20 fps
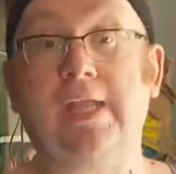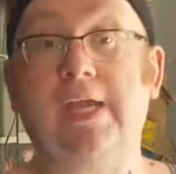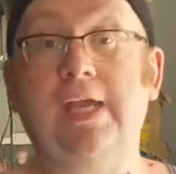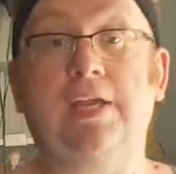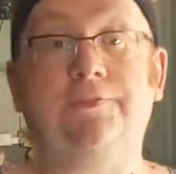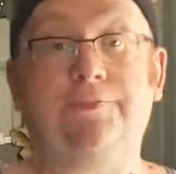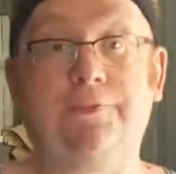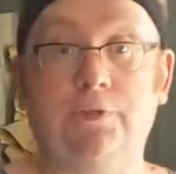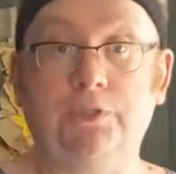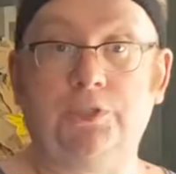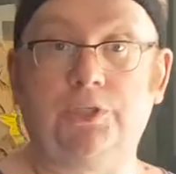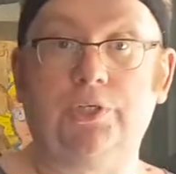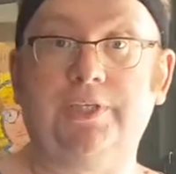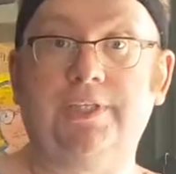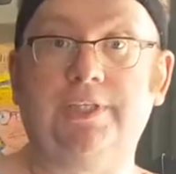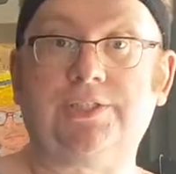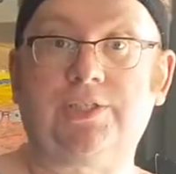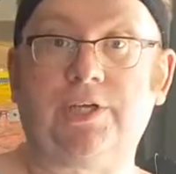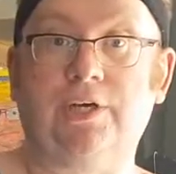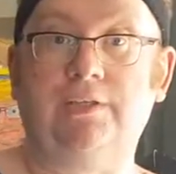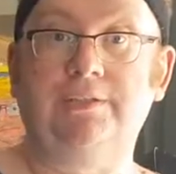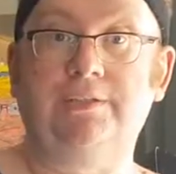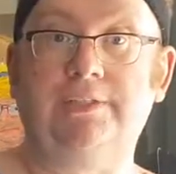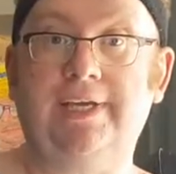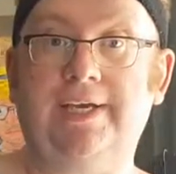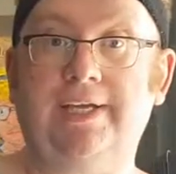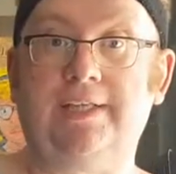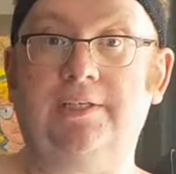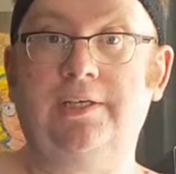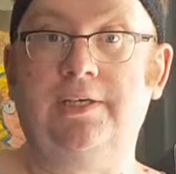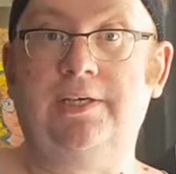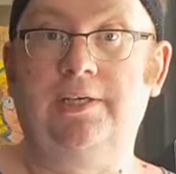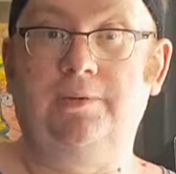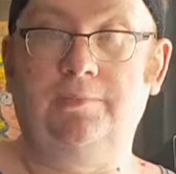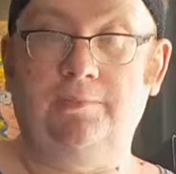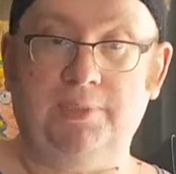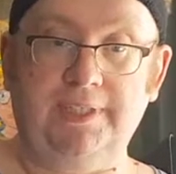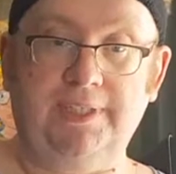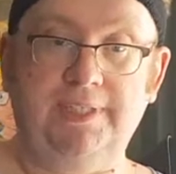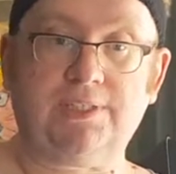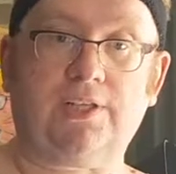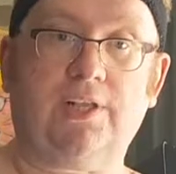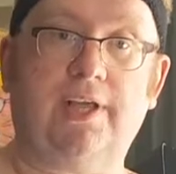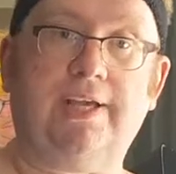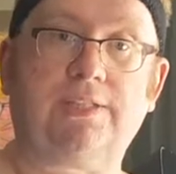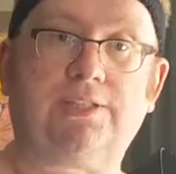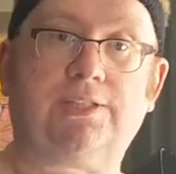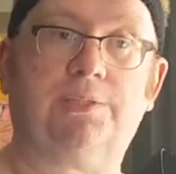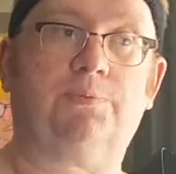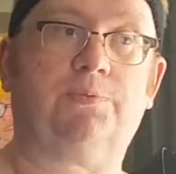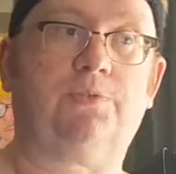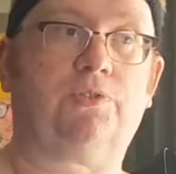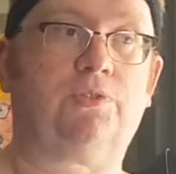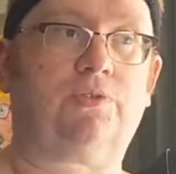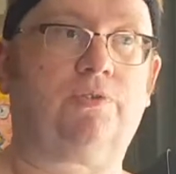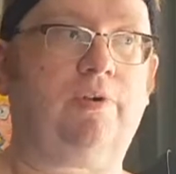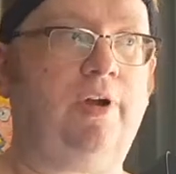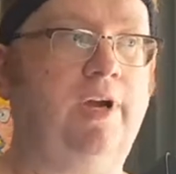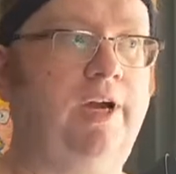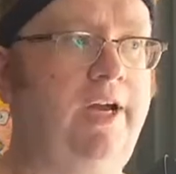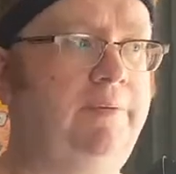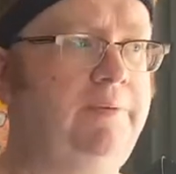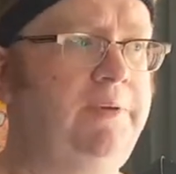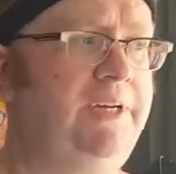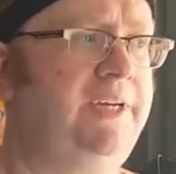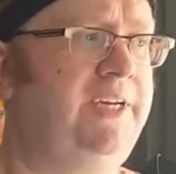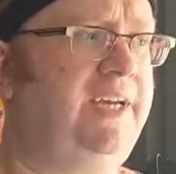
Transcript: If you enjoy this content, please like, subscribe.